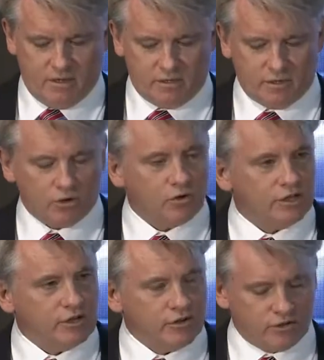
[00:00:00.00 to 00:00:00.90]
You know,
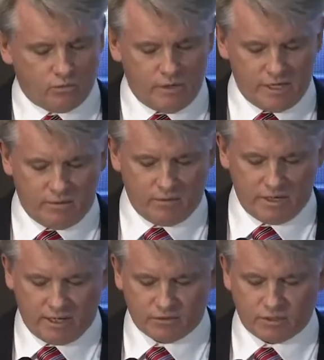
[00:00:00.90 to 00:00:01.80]
earlier this week, we
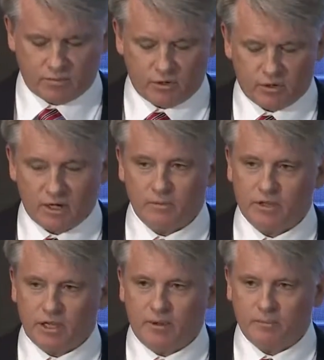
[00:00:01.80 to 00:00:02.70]
announced a program with
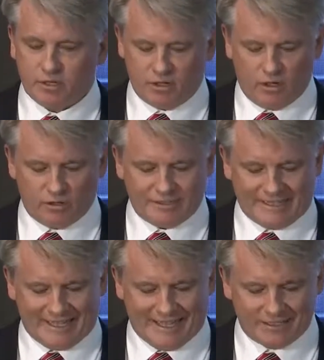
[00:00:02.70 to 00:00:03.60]
a company called
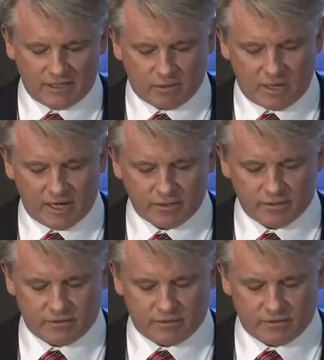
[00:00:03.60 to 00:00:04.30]
Tenkate Grass,